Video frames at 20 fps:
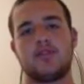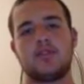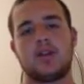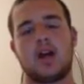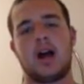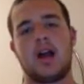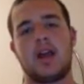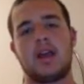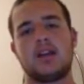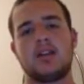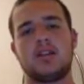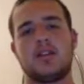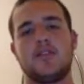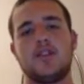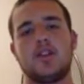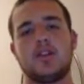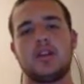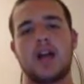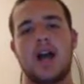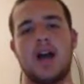I
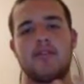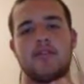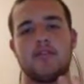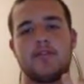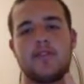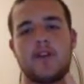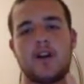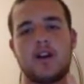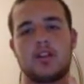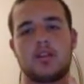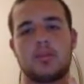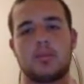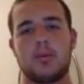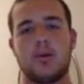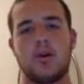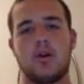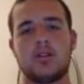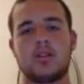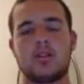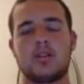interviewed a guy from Fox
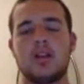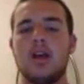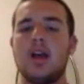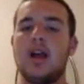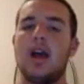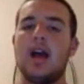Sports.